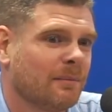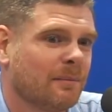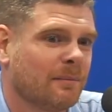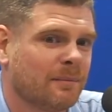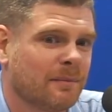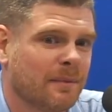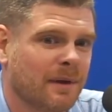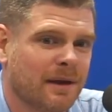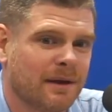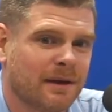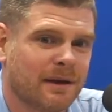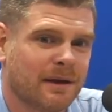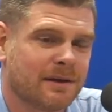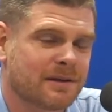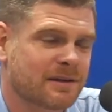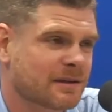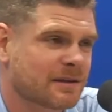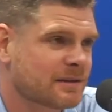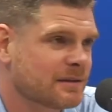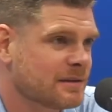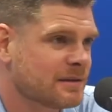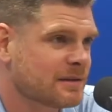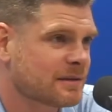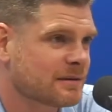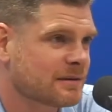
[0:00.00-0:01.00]
and yeah,
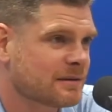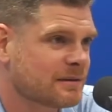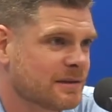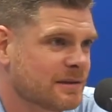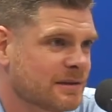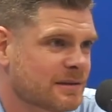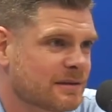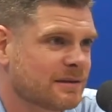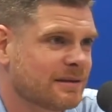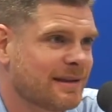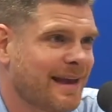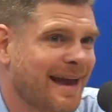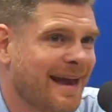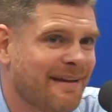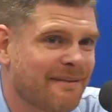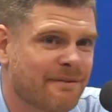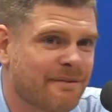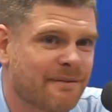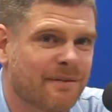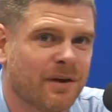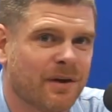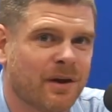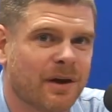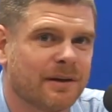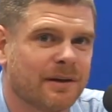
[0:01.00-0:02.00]
just have
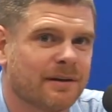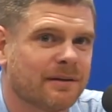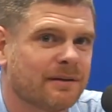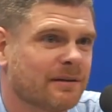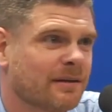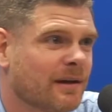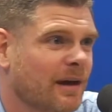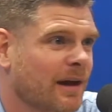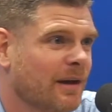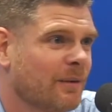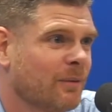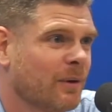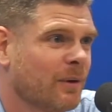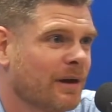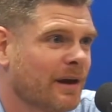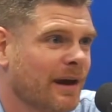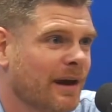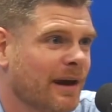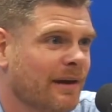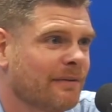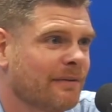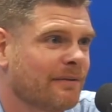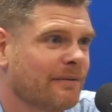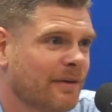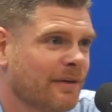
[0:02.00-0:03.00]
fun. I want to
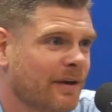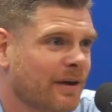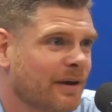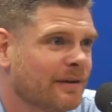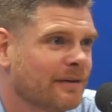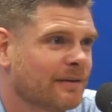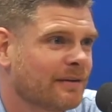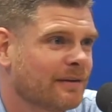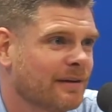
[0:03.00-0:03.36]
have fun.